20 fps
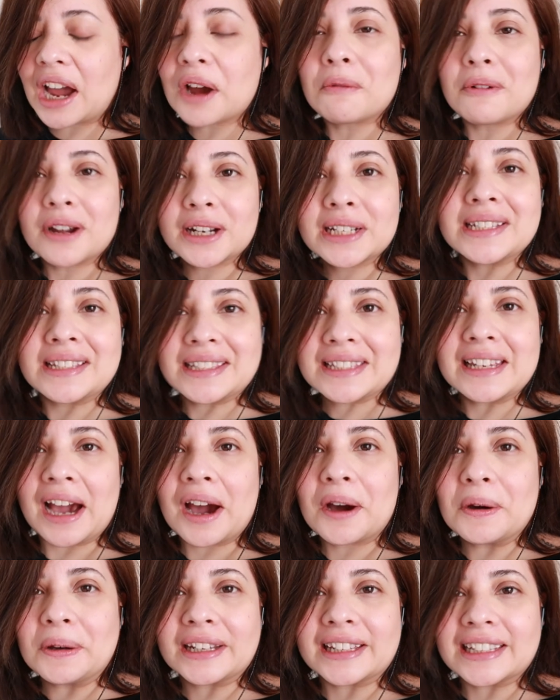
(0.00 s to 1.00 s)
want to see
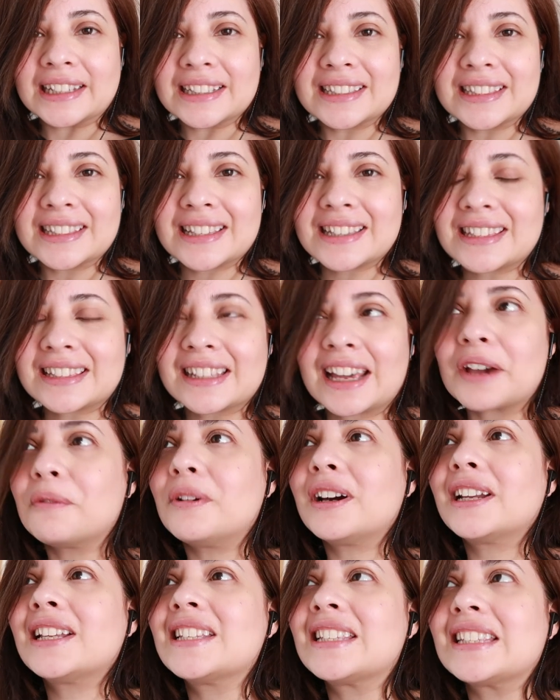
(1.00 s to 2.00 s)
how it ends. I want